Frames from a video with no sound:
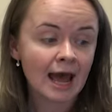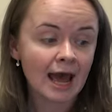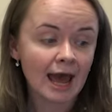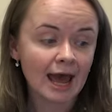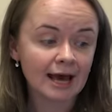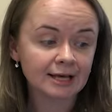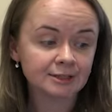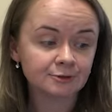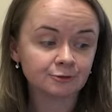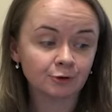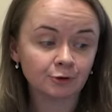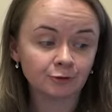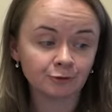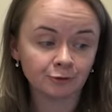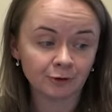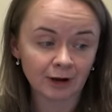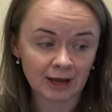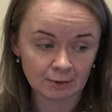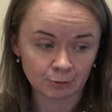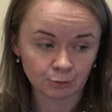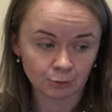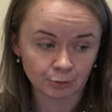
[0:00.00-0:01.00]
As for
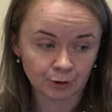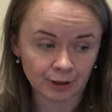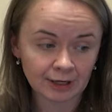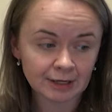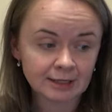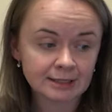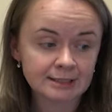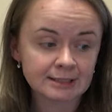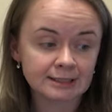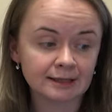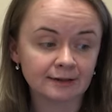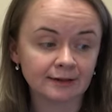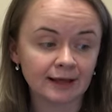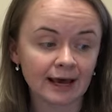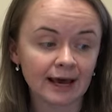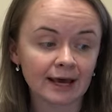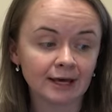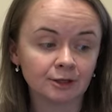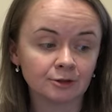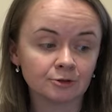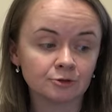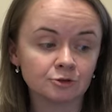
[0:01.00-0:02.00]
frameworks, they
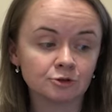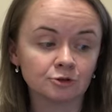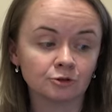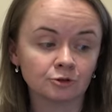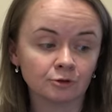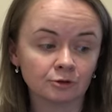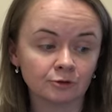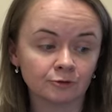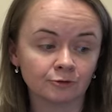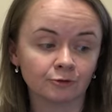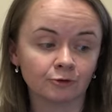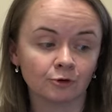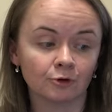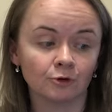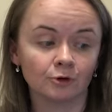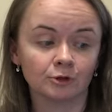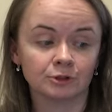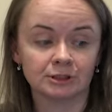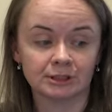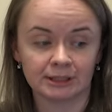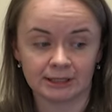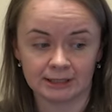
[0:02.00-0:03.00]
are used not
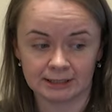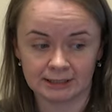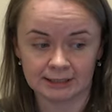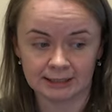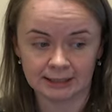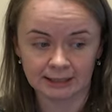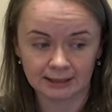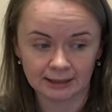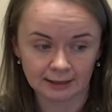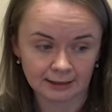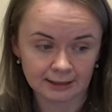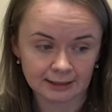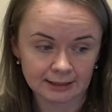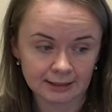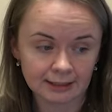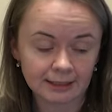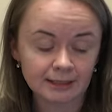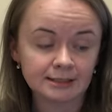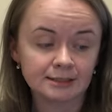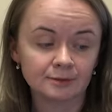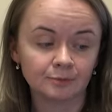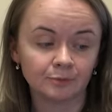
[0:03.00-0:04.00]
for text
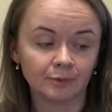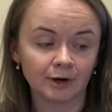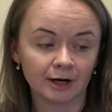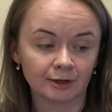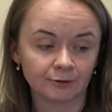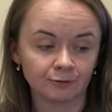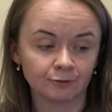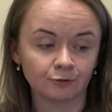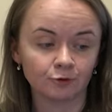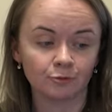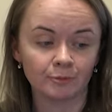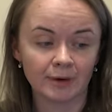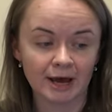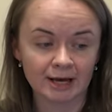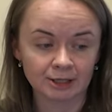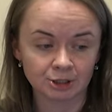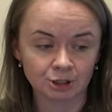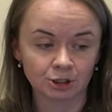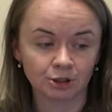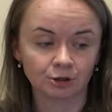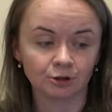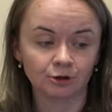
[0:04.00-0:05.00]
analytics, but for
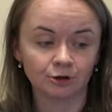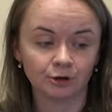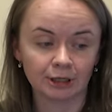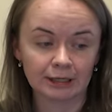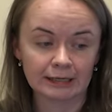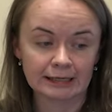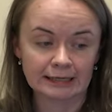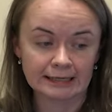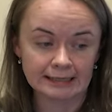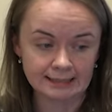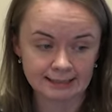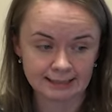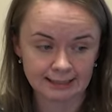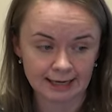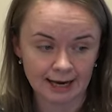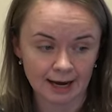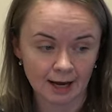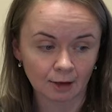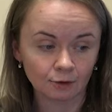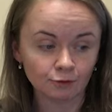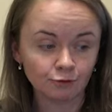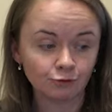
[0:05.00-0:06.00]
machine learning
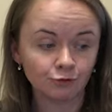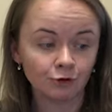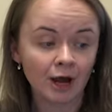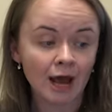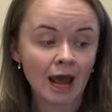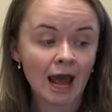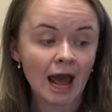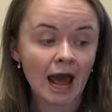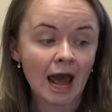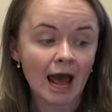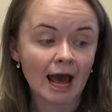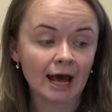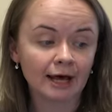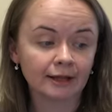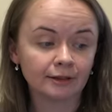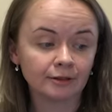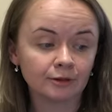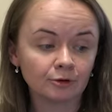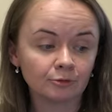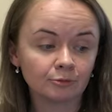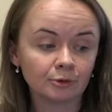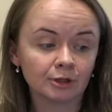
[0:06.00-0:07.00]
itself.
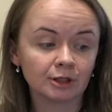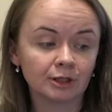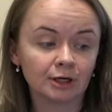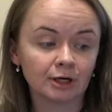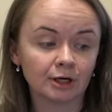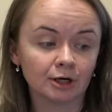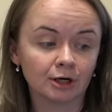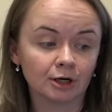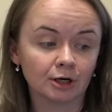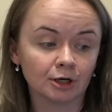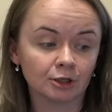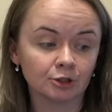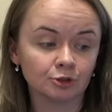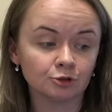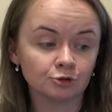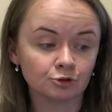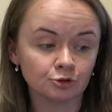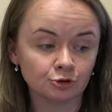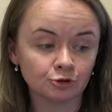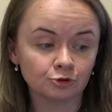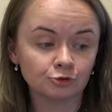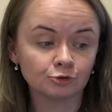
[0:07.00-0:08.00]
And normally
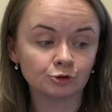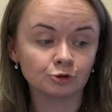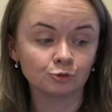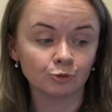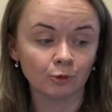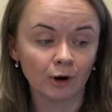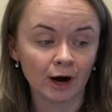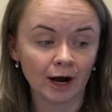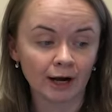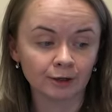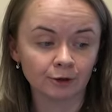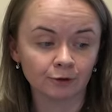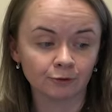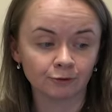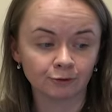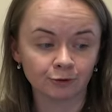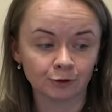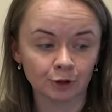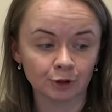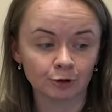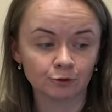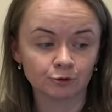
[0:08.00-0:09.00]
you choose one
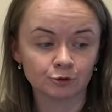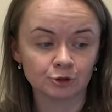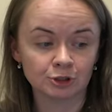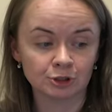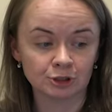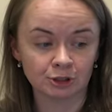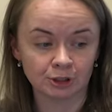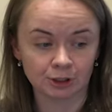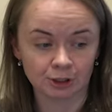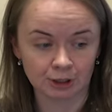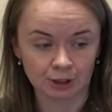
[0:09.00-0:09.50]
of those